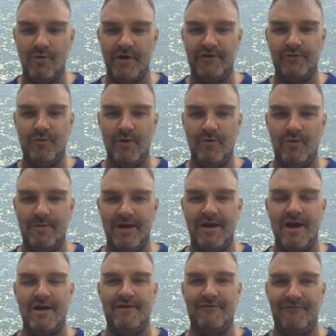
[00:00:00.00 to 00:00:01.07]
which we will be
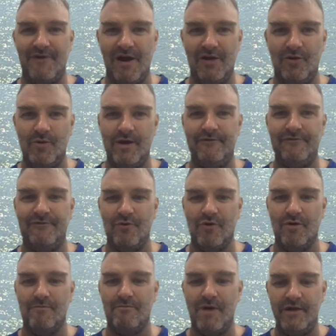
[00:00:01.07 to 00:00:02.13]
kind of following
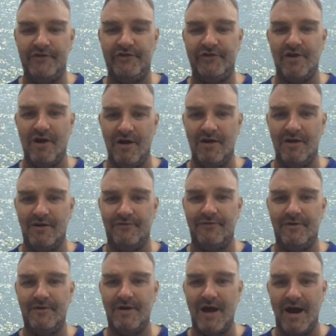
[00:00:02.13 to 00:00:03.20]
for much
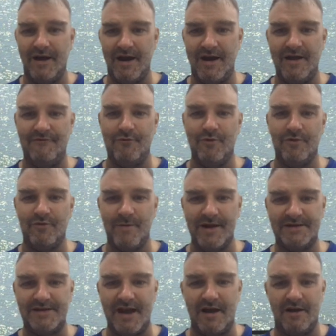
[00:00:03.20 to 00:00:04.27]
of I-94 through
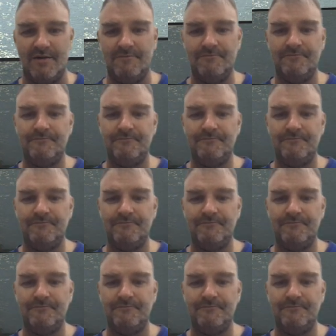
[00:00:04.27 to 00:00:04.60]
Montana.